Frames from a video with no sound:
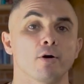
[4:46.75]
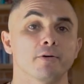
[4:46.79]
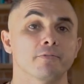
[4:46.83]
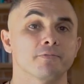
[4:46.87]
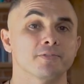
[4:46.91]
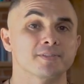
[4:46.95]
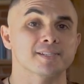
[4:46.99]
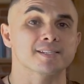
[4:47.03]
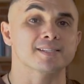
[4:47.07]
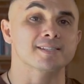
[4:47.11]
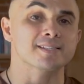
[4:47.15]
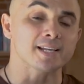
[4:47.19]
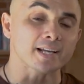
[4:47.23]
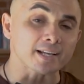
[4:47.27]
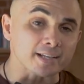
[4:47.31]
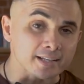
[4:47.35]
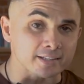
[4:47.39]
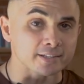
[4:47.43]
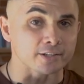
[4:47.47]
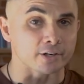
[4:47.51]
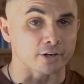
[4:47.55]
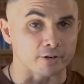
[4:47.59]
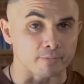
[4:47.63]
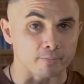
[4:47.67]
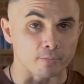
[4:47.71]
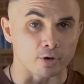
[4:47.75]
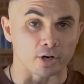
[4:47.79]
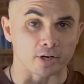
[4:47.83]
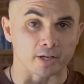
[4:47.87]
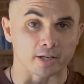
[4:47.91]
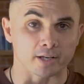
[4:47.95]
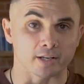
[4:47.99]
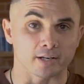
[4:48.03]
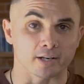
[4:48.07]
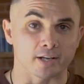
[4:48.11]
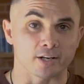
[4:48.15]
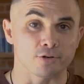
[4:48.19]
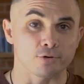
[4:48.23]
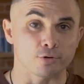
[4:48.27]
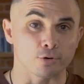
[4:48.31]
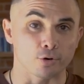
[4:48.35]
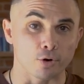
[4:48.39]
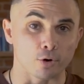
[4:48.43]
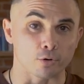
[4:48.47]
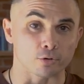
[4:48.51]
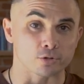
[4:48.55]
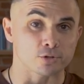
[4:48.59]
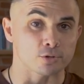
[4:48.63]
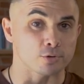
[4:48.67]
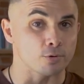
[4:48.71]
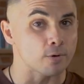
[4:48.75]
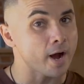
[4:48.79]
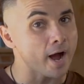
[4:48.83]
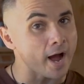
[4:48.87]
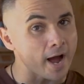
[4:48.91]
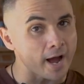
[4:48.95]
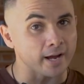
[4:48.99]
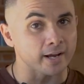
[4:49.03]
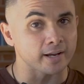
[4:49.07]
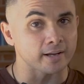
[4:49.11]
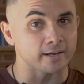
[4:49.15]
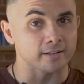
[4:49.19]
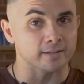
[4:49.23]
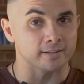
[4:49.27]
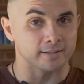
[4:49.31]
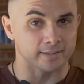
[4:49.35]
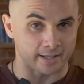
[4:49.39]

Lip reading: if it's a secondary market and you go too high,